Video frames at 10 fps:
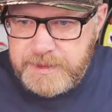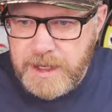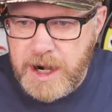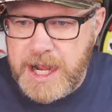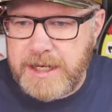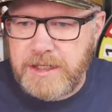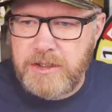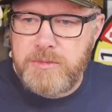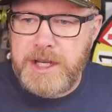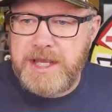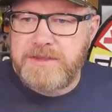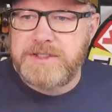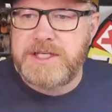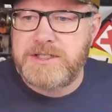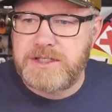All right, Illuminathan
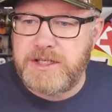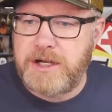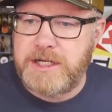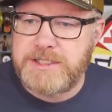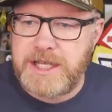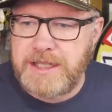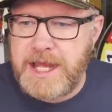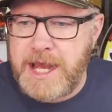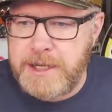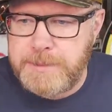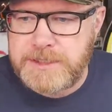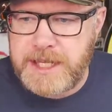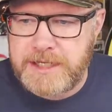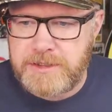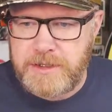says that there is a line
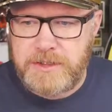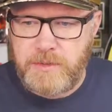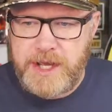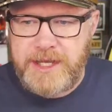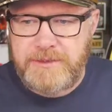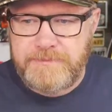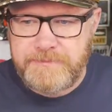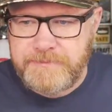protector in the weight.